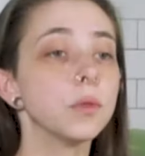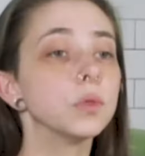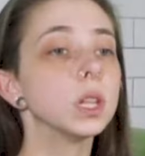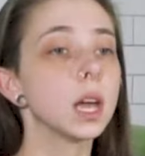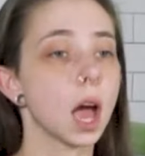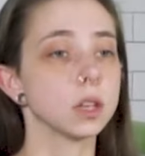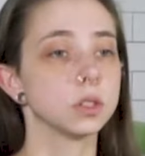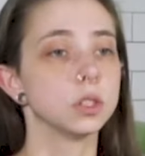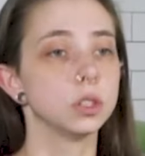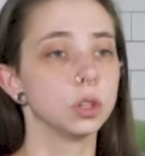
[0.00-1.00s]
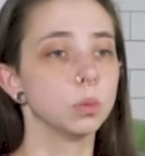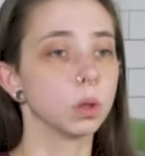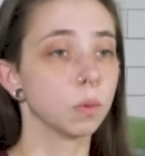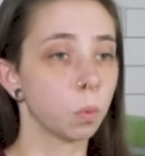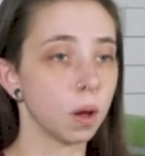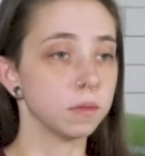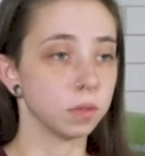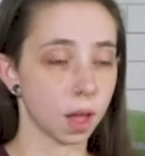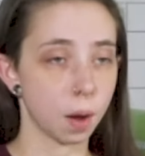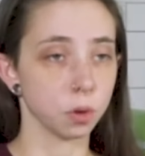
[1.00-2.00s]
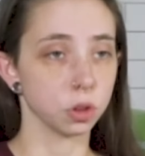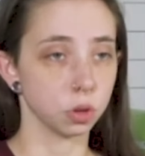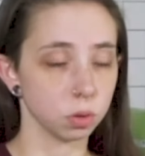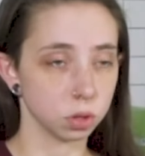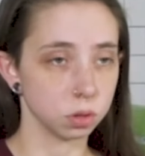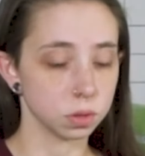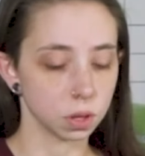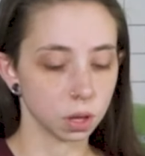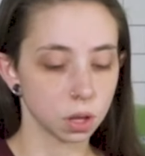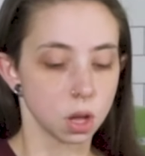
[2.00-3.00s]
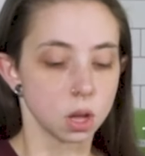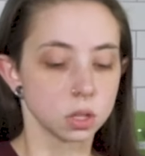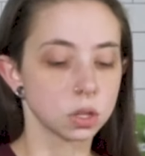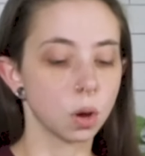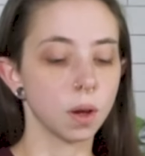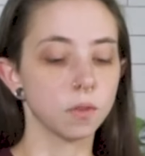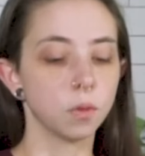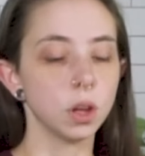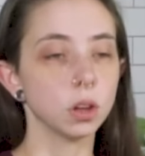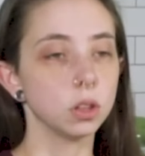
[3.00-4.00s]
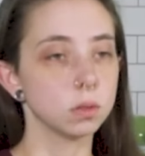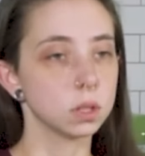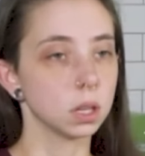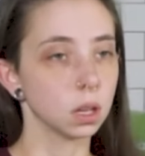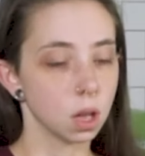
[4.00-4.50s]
that really has to do with what flour you're using. So if we are using